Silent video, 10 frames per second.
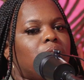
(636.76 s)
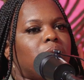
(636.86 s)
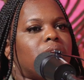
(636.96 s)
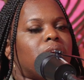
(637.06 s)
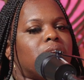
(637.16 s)

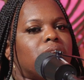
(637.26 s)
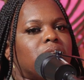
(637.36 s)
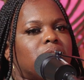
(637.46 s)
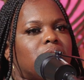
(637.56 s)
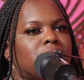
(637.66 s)
But
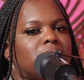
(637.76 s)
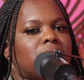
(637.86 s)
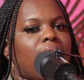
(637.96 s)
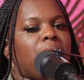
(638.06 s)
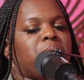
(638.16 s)
it's
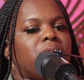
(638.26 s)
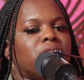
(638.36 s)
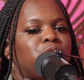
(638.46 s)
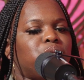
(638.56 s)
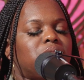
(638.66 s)
sad
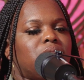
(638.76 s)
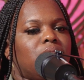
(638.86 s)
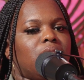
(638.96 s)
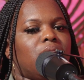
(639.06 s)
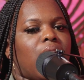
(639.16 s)
because you
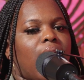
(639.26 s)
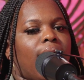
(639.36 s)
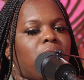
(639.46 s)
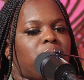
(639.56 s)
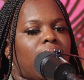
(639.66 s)
see
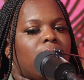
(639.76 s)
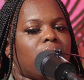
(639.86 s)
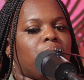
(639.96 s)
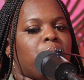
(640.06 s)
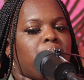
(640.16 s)
how,
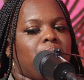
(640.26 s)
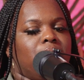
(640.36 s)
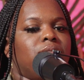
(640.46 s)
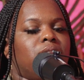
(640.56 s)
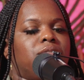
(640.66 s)
like,
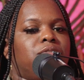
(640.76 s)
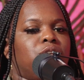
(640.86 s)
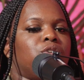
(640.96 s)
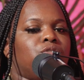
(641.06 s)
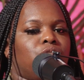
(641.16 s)
even if
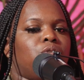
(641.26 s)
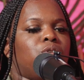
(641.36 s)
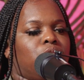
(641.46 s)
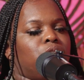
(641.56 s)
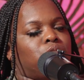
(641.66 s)
you're
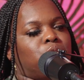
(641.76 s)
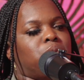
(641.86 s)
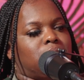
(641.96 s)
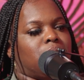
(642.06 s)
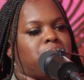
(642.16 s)
grown or you're
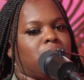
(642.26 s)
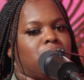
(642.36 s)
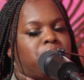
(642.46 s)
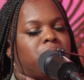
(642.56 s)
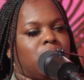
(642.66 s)
doing
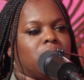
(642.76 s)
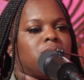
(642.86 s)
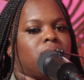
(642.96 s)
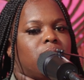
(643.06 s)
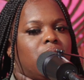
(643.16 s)
something
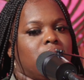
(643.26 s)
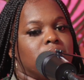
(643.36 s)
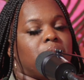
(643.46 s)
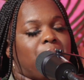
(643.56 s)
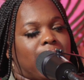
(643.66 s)
productive,
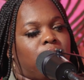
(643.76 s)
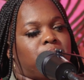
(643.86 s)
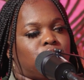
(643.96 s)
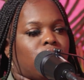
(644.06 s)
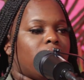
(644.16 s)
somebody
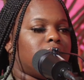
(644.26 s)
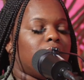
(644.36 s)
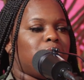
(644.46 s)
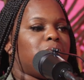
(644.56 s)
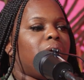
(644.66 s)
always try to take you